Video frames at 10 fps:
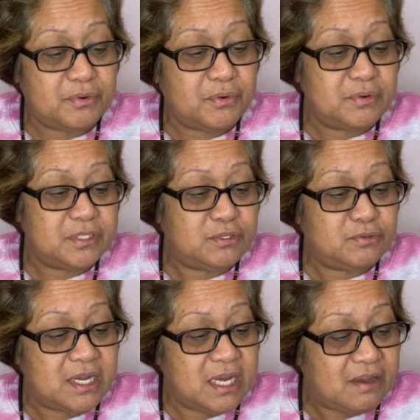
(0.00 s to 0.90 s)
always
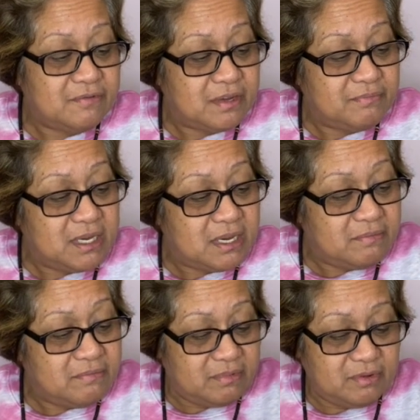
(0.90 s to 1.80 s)
looking after me
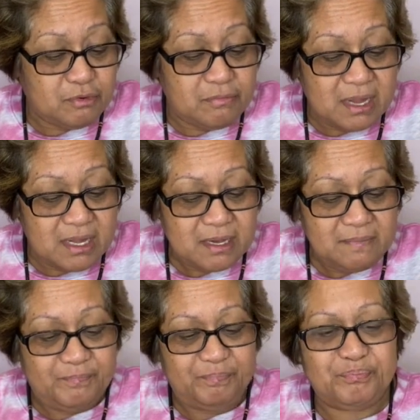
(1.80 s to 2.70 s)
and your mother.
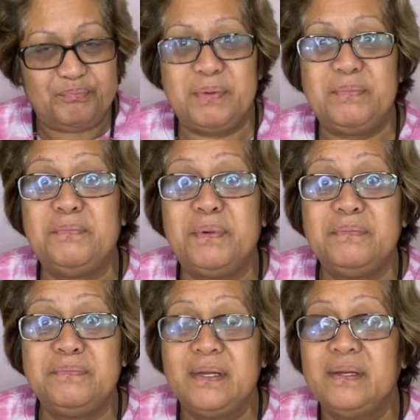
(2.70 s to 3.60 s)
But my
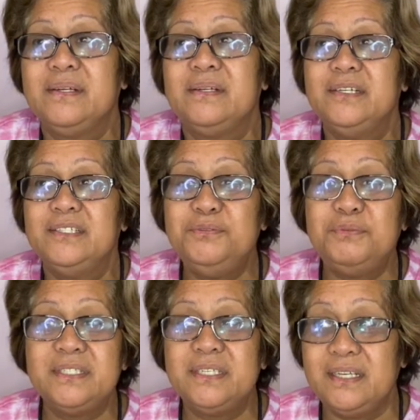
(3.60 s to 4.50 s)
mom, she
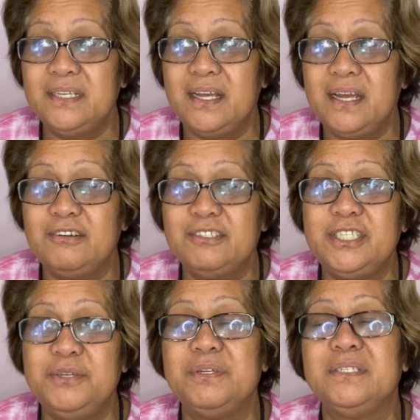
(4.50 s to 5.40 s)
wasn't in the house.
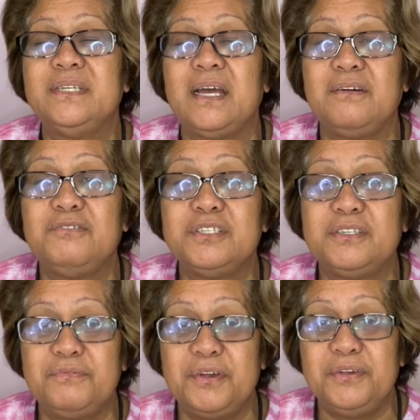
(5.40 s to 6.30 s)
She was across the
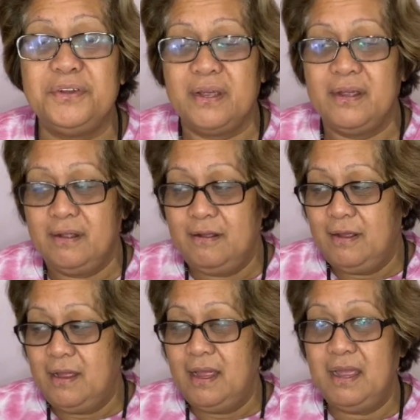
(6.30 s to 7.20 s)
road
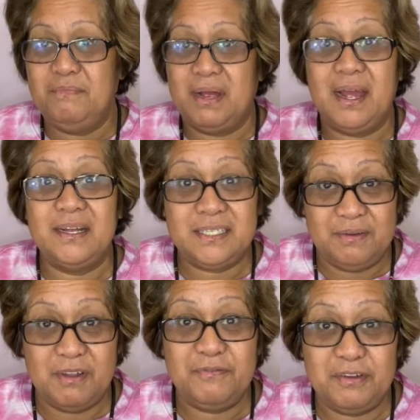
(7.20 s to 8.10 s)
at my auntie,
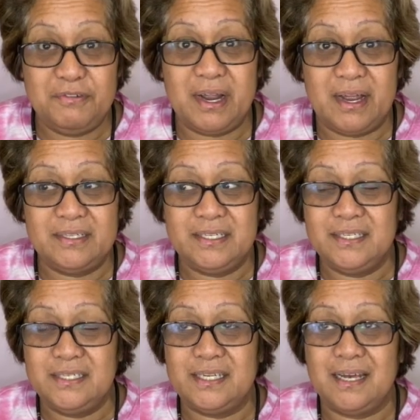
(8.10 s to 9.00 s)
my favourite
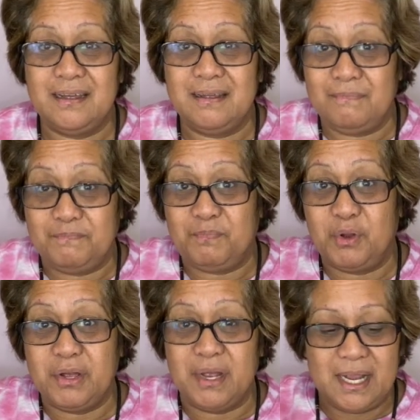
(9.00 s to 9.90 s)
auntie's
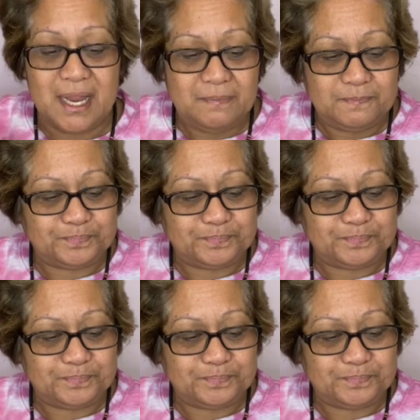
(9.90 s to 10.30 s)
block of land,